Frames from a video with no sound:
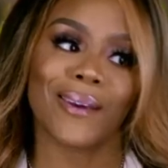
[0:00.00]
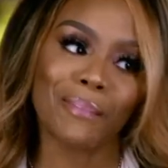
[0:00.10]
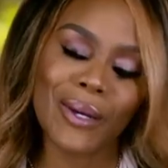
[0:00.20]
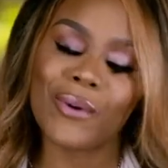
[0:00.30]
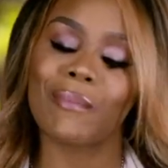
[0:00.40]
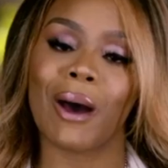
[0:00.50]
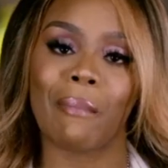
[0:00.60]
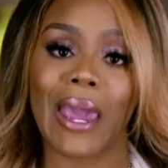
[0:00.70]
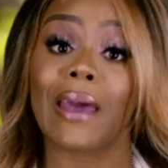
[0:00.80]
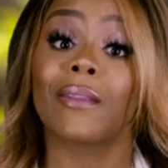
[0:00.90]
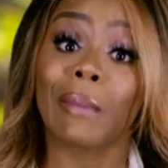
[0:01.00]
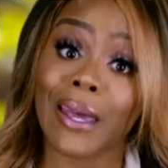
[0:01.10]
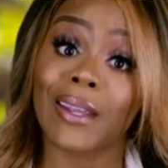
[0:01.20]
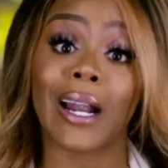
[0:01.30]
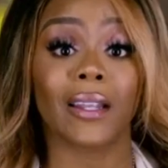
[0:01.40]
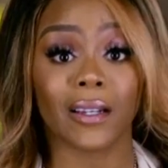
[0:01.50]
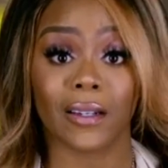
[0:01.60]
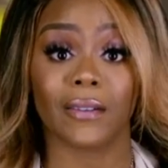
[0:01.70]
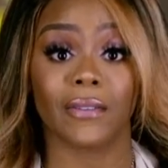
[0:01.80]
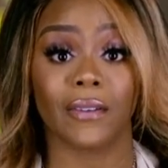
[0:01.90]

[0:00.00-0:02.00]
and be with my man, the man that I love.